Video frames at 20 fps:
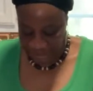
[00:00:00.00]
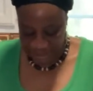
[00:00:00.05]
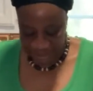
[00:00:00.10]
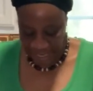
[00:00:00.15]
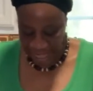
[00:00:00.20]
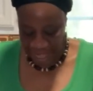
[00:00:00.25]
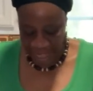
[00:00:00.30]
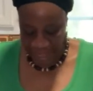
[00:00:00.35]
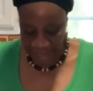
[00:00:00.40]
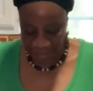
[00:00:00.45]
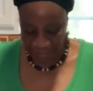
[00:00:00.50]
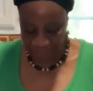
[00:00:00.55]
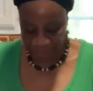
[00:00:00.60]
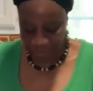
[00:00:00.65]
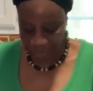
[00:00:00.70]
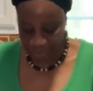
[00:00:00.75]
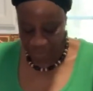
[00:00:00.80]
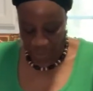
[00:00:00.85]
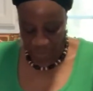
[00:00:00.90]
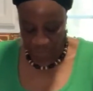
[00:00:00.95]
are,
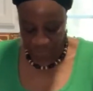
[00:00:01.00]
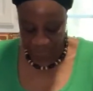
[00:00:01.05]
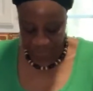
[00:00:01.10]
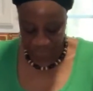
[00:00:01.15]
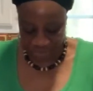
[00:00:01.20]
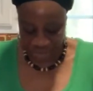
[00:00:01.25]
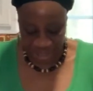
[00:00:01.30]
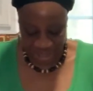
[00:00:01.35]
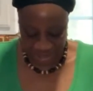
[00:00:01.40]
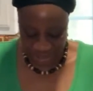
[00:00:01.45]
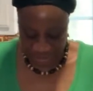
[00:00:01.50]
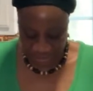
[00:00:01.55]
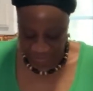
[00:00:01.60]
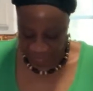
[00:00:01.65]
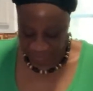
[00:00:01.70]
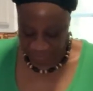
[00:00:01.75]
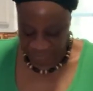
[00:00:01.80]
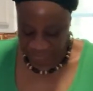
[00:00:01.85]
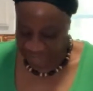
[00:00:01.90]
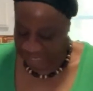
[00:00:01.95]
you know, just
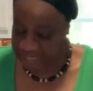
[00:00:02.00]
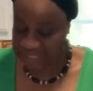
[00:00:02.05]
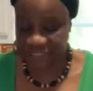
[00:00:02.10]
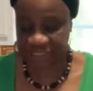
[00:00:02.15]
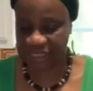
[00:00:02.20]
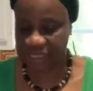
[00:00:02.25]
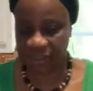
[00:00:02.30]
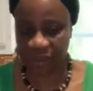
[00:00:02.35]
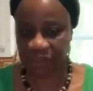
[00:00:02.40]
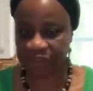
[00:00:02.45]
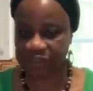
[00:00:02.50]
tasty, they're